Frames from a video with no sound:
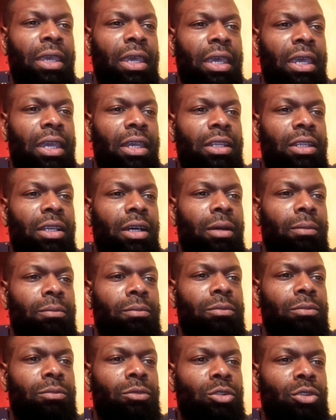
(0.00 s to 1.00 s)
And
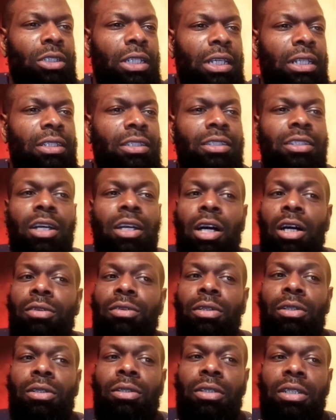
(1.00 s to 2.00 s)
um, you said
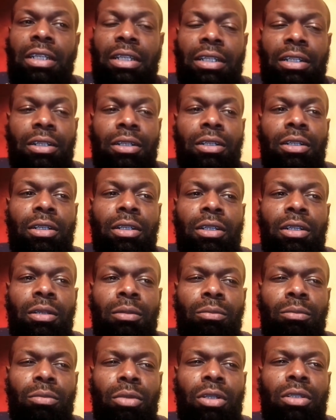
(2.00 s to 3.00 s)
tough here,
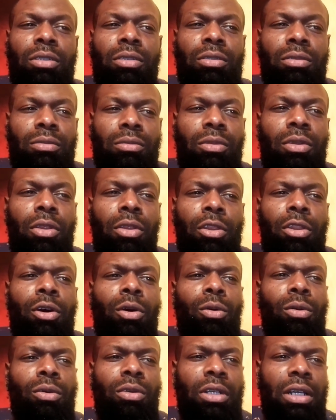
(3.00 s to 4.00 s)
but
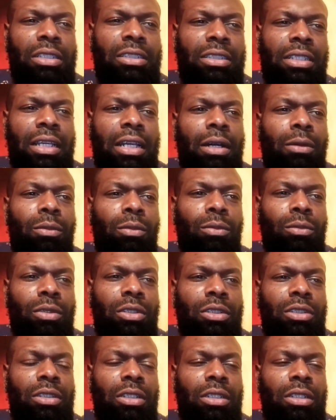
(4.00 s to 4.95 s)
though I think I is